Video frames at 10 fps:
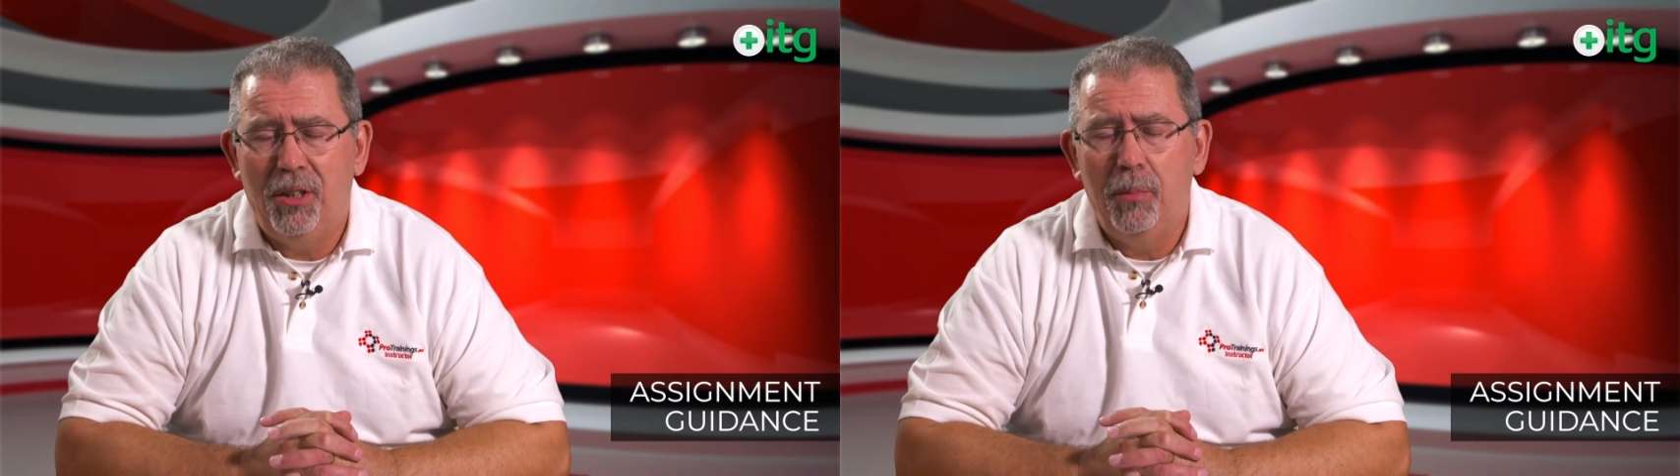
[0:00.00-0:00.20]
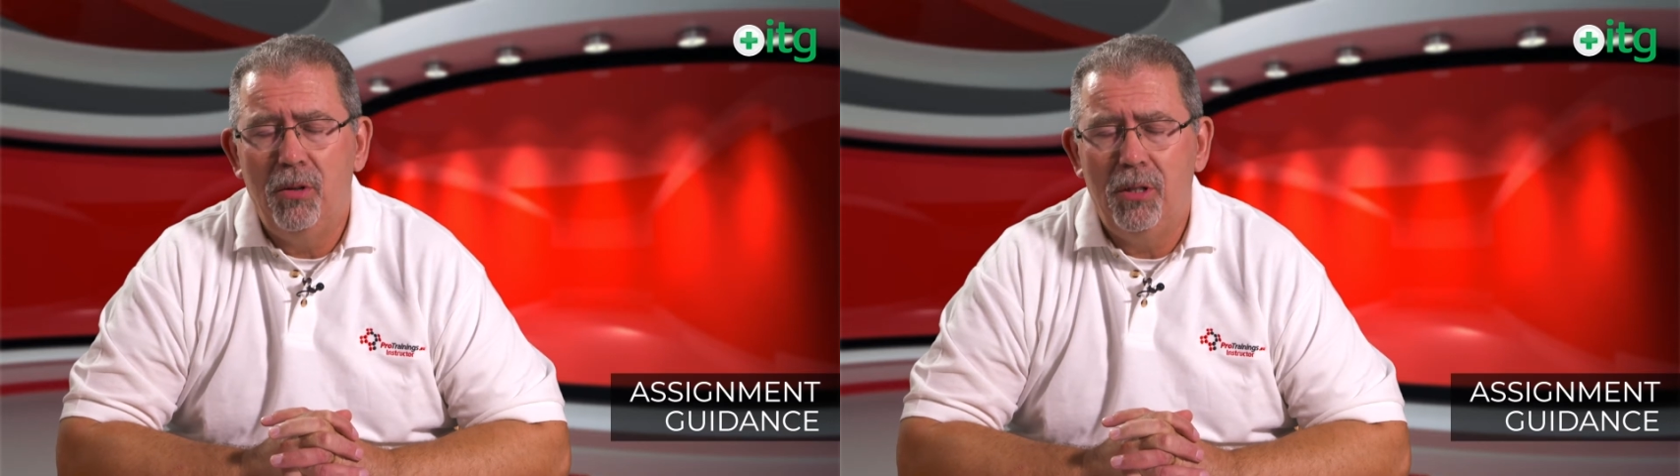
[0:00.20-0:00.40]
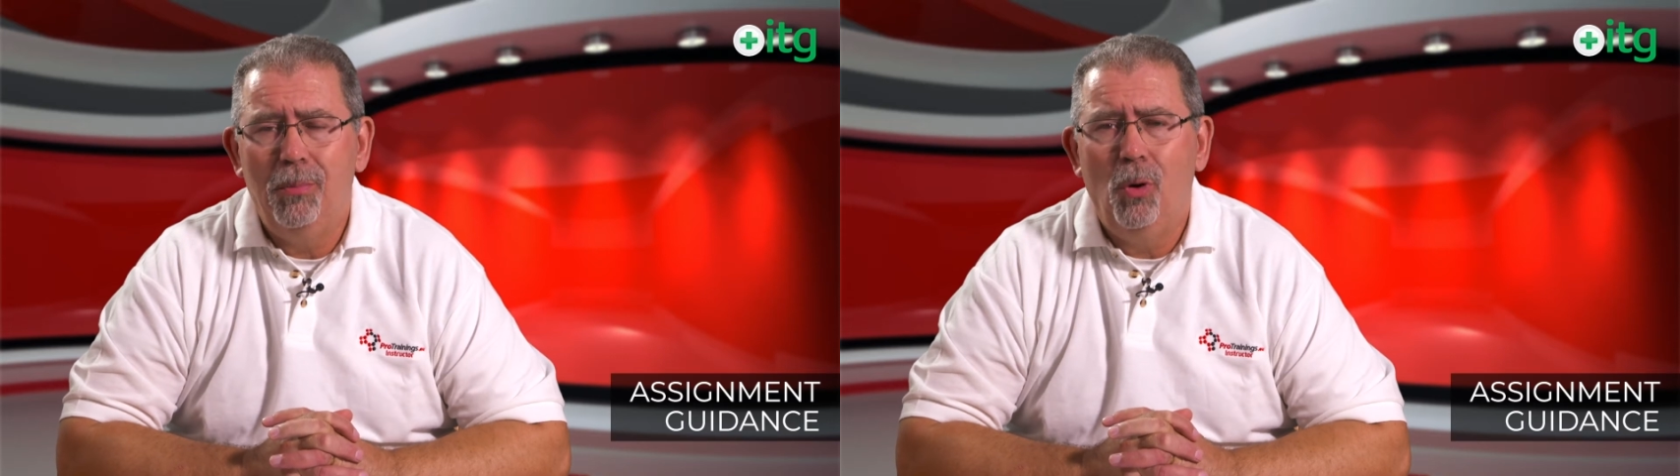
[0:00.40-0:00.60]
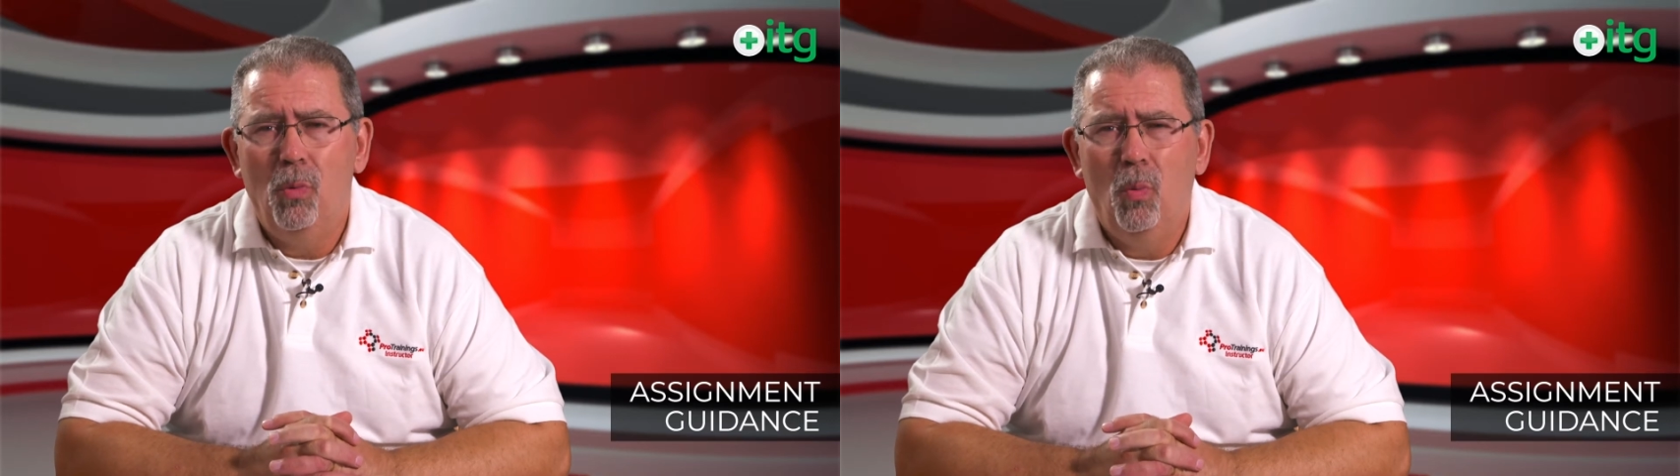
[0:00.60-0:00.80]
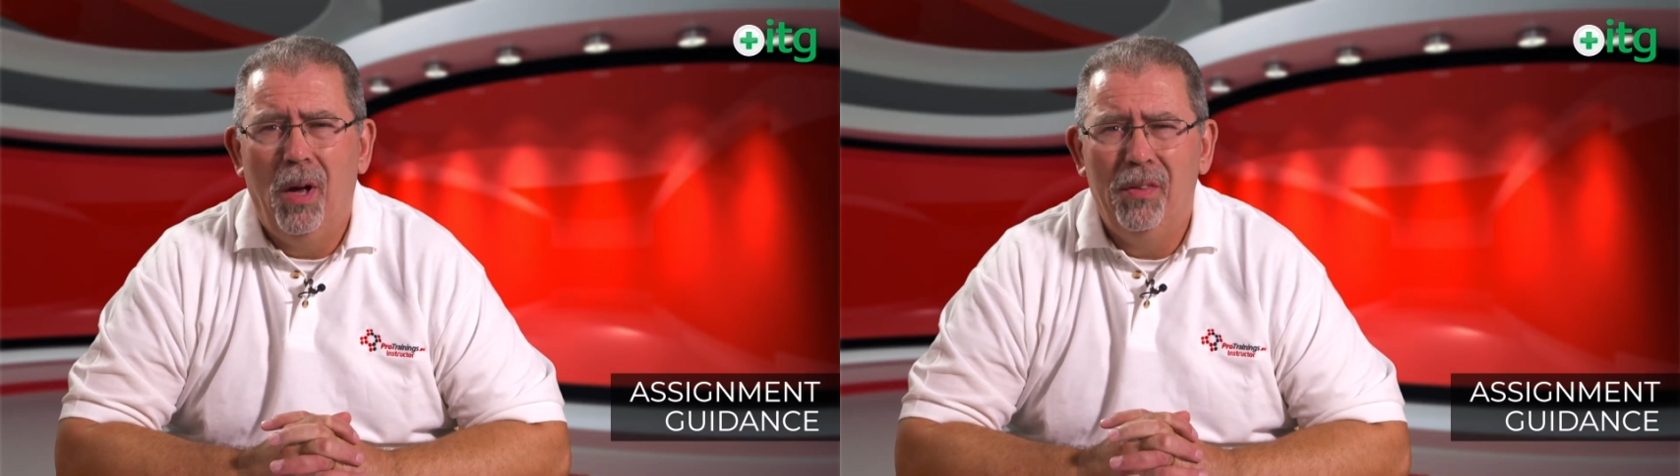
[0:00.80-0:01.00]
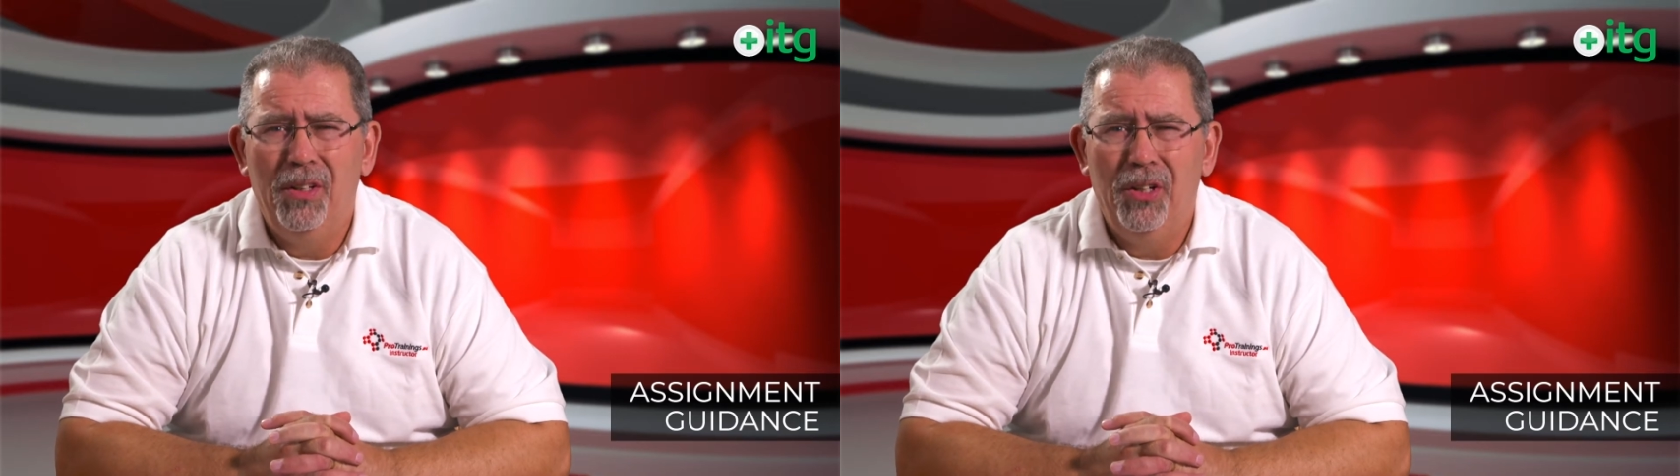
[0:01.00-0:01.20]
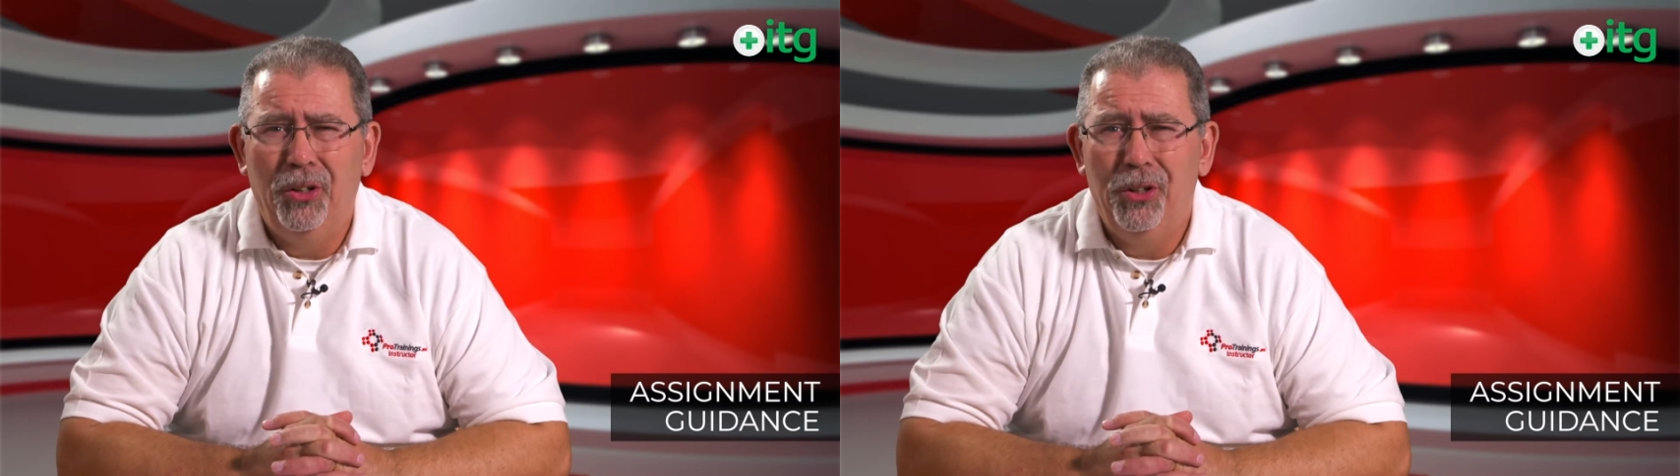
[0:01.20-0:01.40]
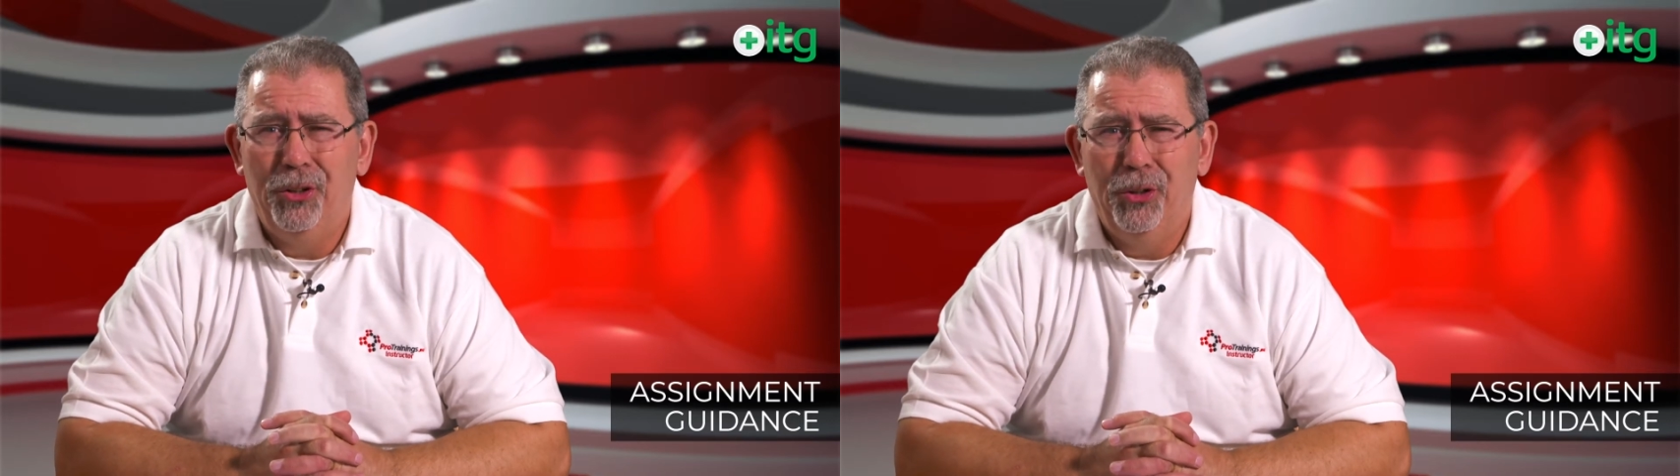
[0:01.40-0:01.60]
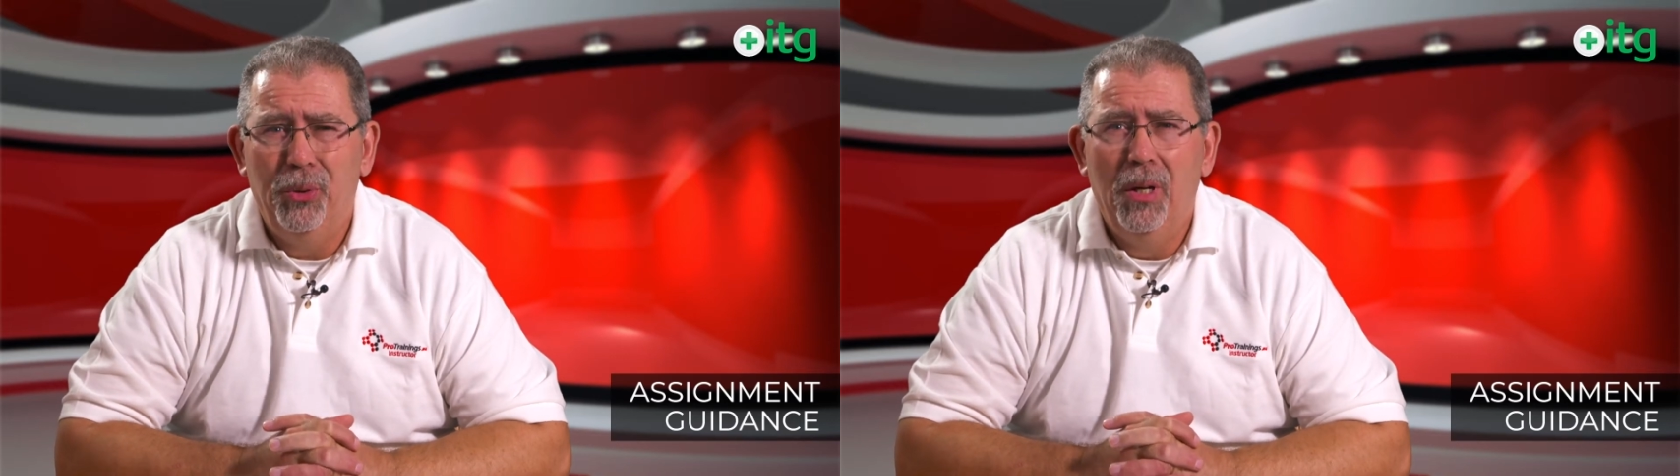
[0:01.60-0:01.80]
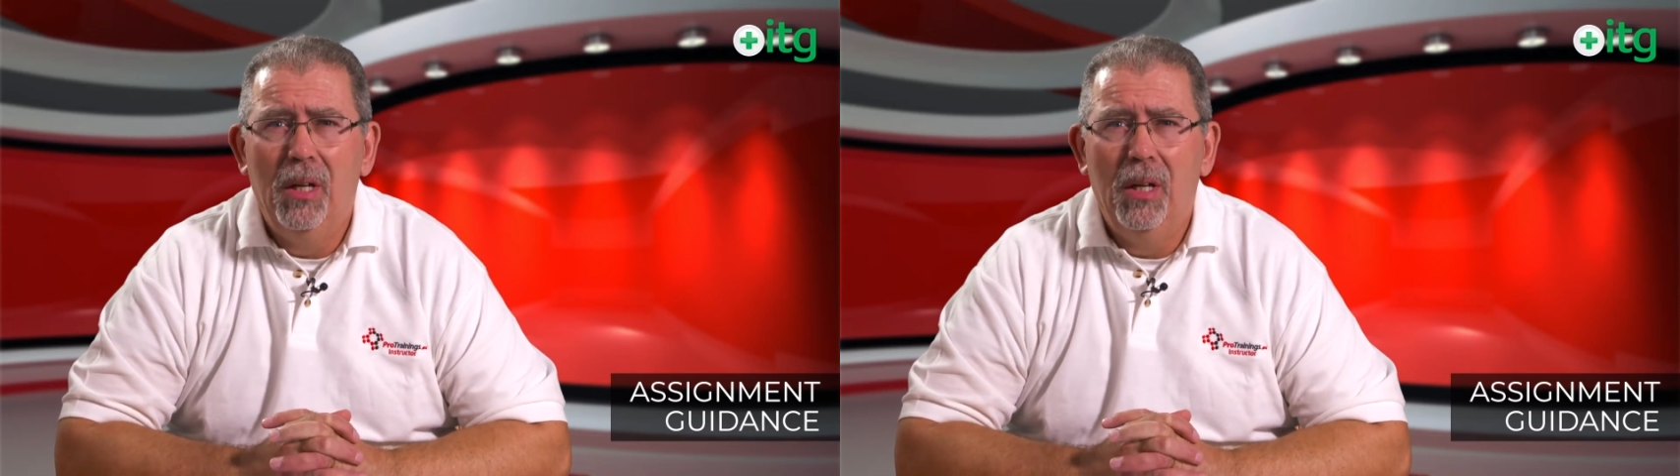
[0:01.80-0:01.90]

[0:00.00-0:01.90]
the most important one that you're going to do,